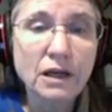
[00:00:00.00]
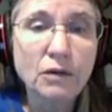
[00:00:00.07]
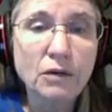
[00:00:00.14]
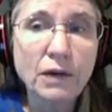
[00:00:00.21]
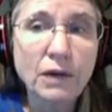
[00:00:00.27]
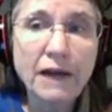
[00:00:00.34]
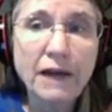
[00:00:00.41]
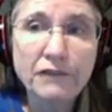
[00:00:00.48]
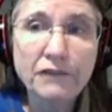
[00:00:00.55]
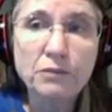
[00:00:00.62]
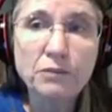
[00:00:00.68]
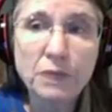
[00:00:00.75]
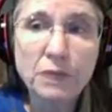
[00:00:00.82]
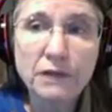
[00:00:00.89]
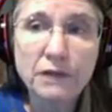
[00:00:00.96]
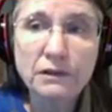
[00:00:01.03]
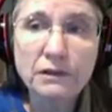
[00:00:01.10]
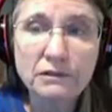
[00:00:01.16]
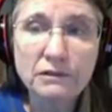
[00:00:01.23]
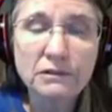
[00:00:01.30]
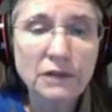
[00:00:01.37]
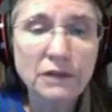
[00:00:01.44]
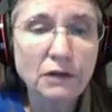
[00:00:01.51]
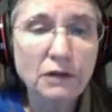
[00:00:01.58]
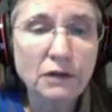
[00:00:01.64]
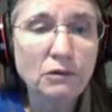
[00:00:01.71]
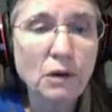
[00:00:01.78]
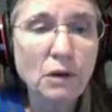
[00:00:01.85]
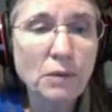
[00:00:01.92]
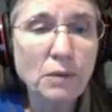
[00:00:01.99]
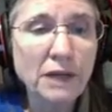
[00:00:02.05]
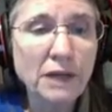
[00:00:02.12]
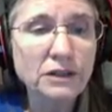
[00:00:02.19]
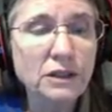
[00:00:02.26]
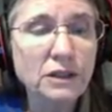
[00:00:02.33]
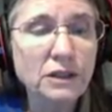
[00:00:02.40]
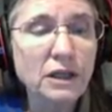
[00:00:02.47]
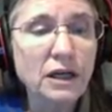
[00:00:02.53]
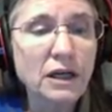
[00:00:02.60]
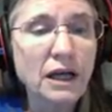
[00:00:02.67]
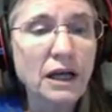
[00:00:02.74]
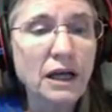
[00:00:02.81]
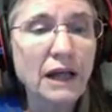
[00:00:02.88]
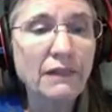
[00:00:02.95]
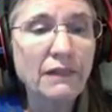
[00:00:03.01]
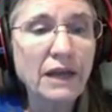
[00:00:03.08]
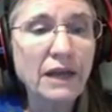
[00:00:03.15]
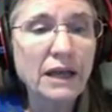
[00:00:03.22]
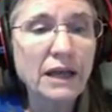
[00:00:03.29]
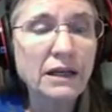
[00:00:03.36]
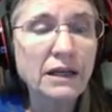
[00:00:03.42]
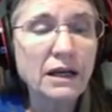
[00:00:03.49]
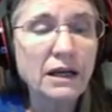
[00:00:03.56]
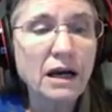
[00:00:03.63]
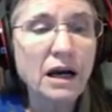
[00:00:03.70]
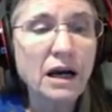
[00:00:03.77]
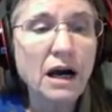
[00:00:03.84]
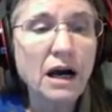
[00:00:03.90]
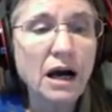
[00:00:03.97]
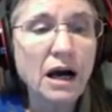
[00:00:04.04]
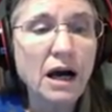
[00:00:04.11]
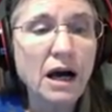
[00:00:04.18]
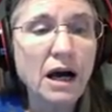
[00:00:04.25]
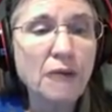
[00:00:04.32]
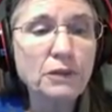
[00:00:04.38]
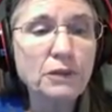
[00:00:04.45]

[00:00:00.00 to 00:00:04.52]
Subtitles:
We have to be, robust. And then I'm